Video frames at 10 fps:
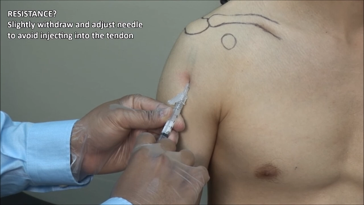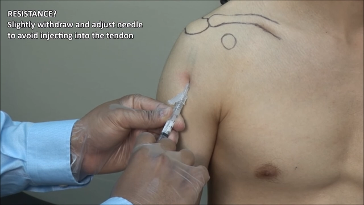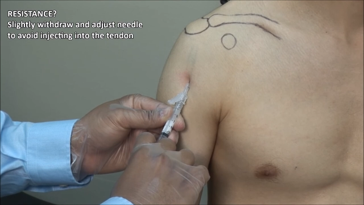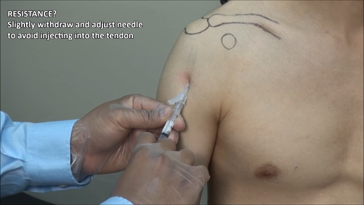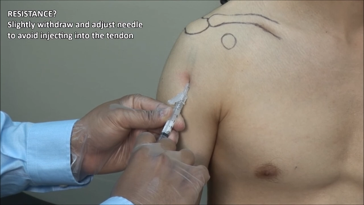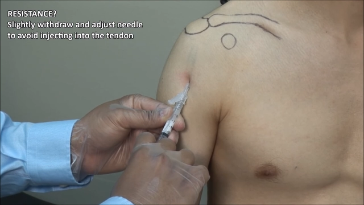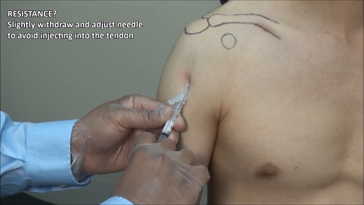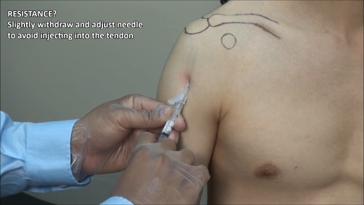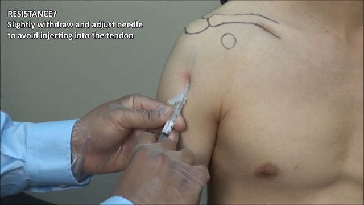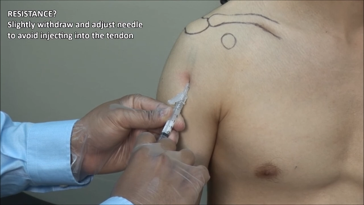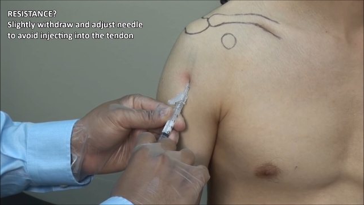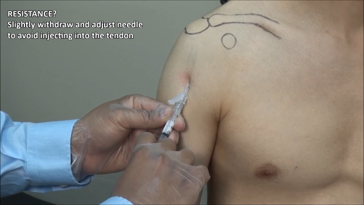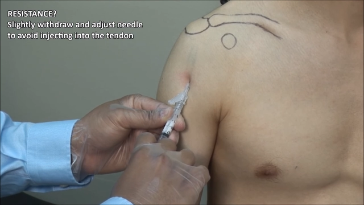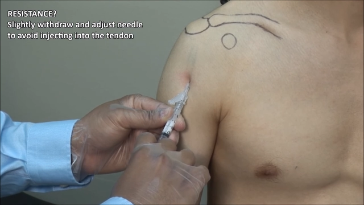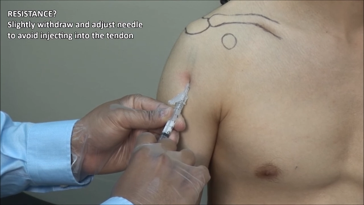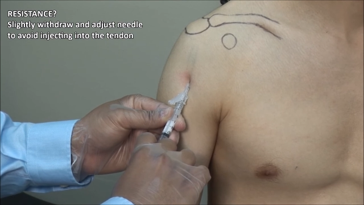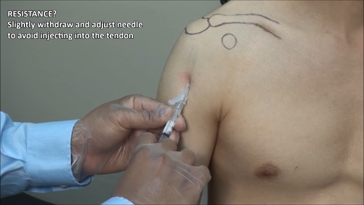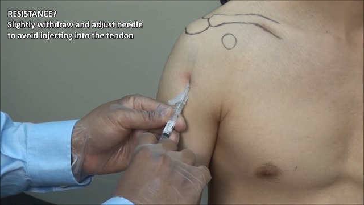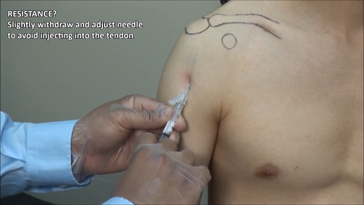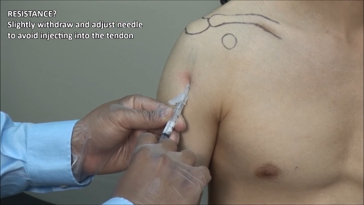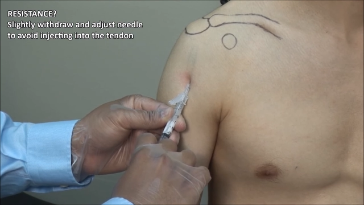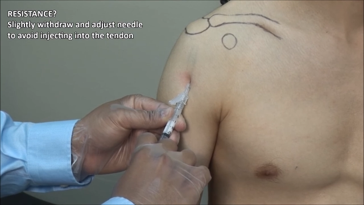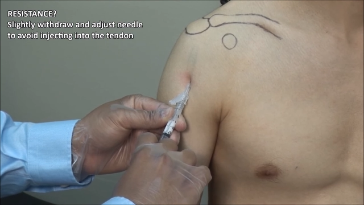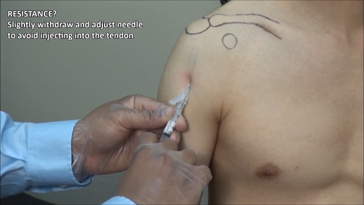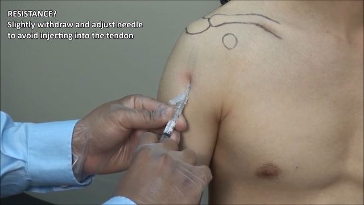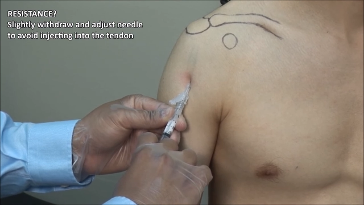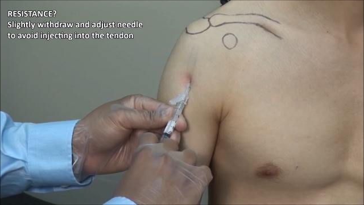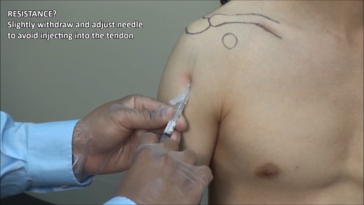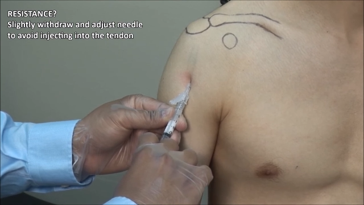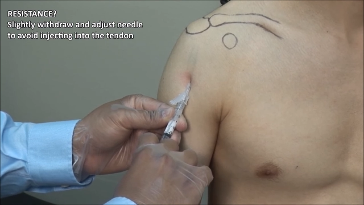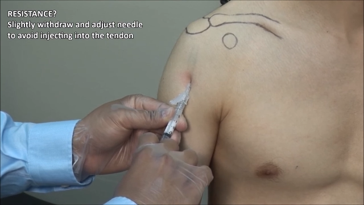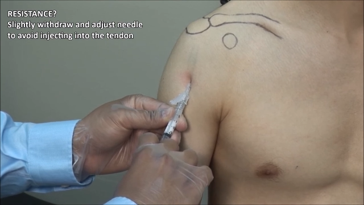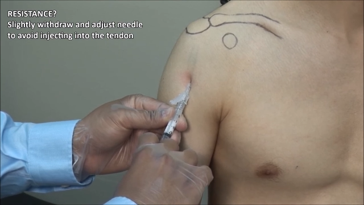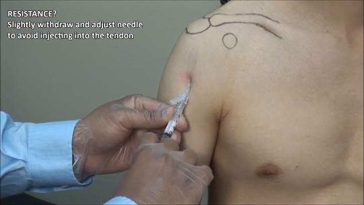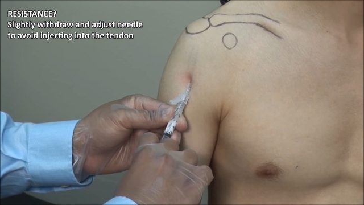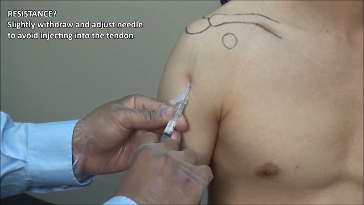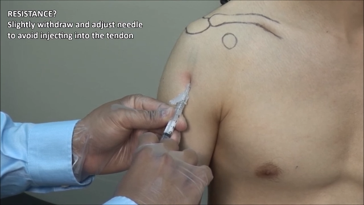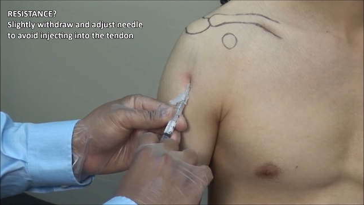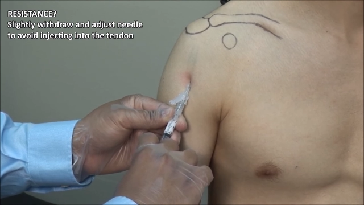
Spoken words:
No face is visible, so there are no lips to read.